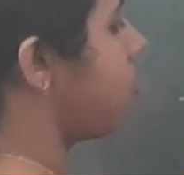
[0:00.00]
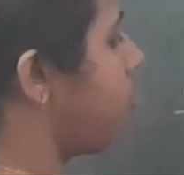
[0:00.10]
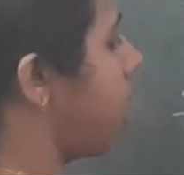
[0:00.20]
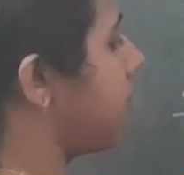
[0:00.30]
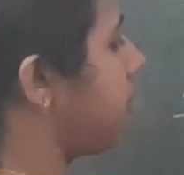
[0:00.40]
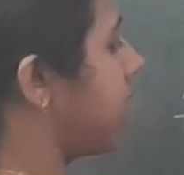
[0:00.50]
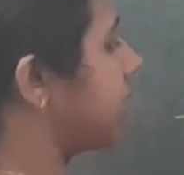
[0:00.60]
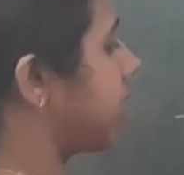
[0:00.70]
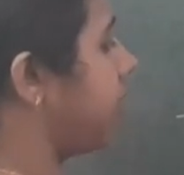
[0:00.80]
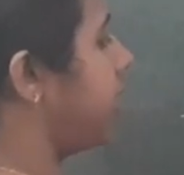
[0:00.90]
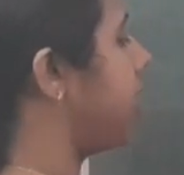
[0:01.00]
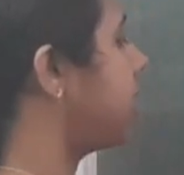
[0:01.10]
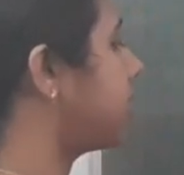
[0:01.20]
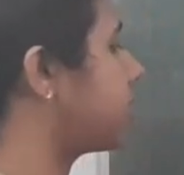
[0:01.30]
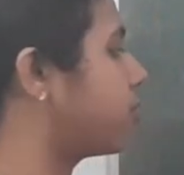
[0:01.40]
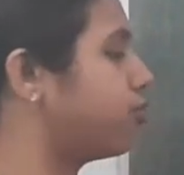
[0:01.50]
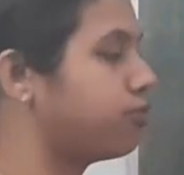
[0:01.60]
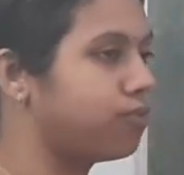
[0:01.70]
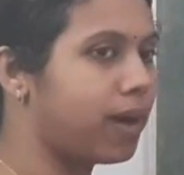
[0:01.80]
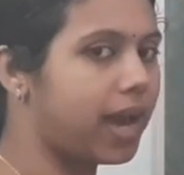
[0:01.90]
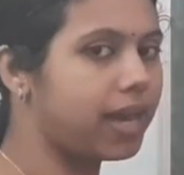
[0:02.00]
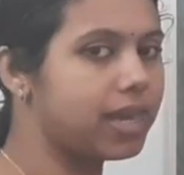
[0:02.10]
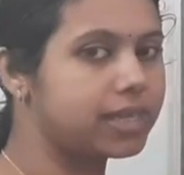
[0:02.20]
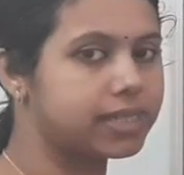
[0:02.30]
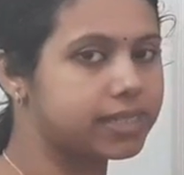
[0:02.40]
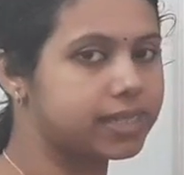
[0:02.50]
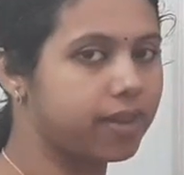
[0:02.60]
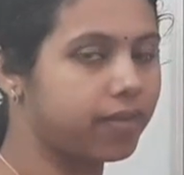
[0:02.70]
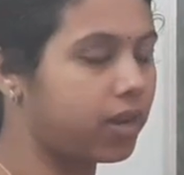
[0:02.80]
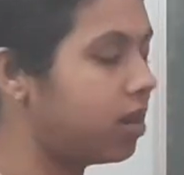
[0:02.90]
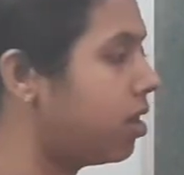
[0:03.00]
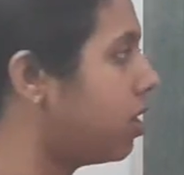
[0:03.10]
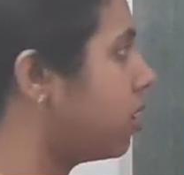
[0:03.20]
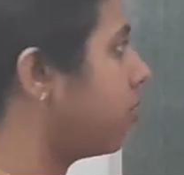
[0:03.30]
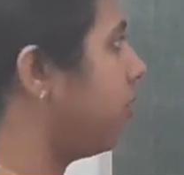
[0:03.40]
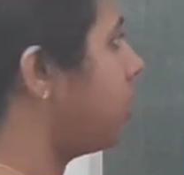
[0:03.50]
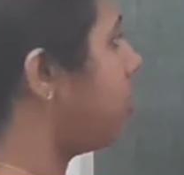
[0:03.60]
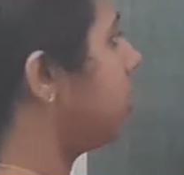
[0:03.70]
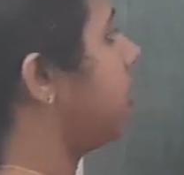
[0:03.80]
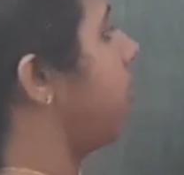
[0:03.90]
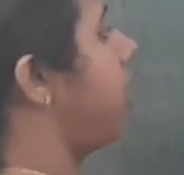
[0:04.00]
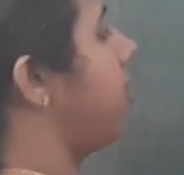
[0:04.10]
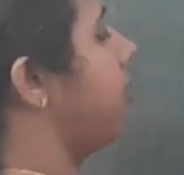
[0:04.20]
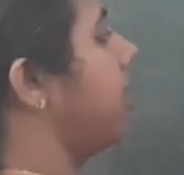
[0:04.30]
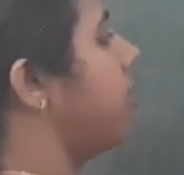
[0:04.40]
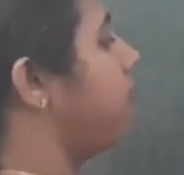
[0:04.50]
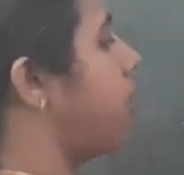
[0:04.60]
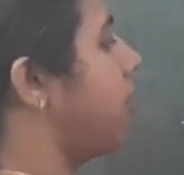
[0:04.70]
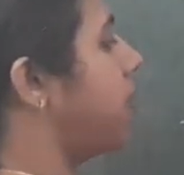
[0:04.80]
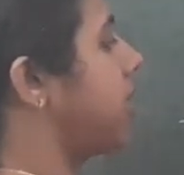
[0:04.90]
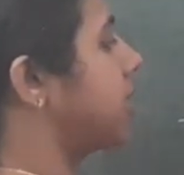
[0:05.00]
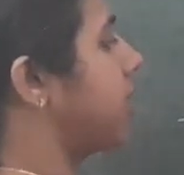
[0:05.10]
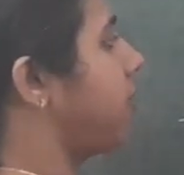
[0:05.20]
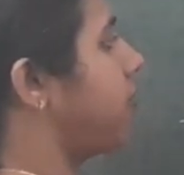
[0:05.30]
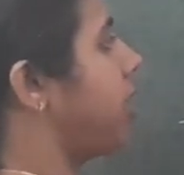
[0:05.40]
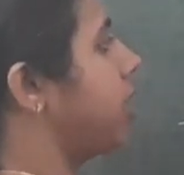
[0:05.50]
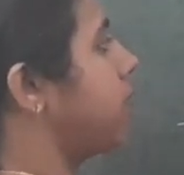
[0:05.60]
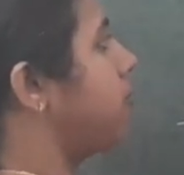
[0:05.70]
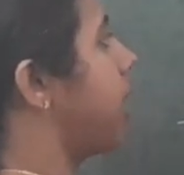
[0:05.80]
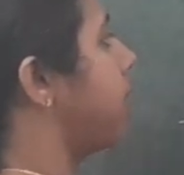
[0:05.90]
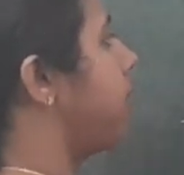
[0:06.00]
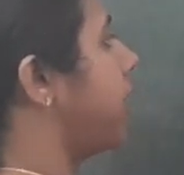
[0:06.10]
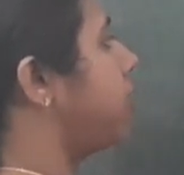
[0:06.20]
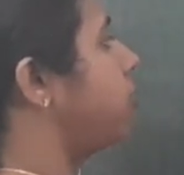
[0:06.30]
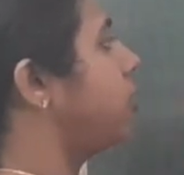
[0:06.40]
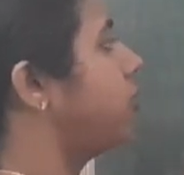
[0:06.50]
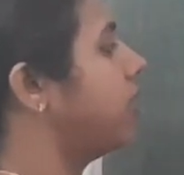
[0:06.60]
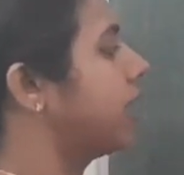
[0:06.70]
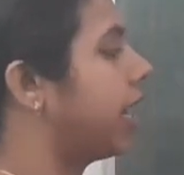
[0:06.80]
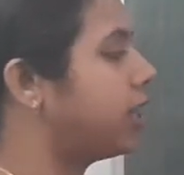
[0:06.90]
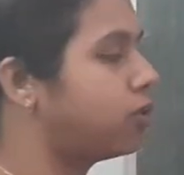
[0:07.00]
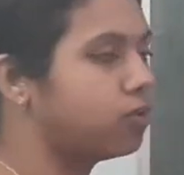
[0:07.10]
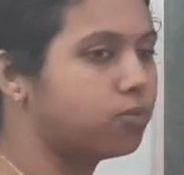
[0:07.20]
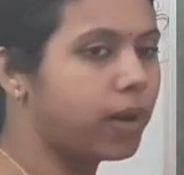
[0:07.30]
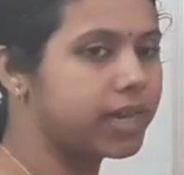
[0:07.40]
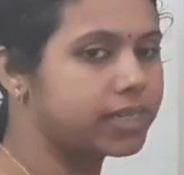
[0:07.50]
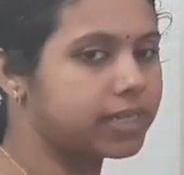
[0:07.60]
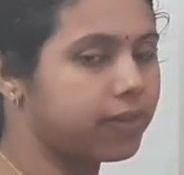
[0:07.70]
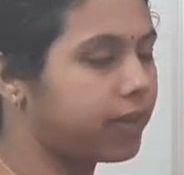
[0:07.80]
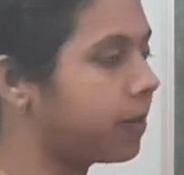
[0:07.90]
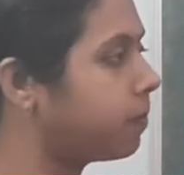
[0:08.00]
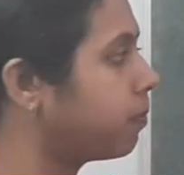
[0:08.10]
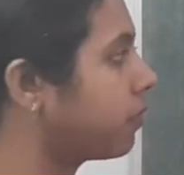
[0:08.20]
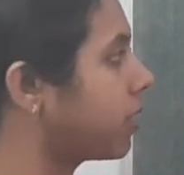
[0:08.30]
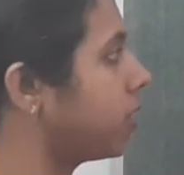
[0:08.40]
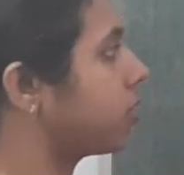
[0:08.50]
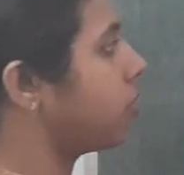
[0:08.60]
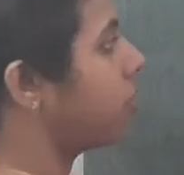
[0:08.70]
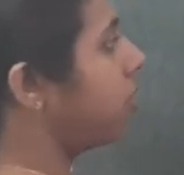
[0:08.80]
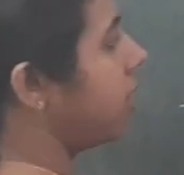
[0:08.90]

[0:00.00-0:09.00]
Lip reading: 1 by 7 is 2 by 7. We know the value of 1 by 7. Multiply by 2, you will get 2 by 7. So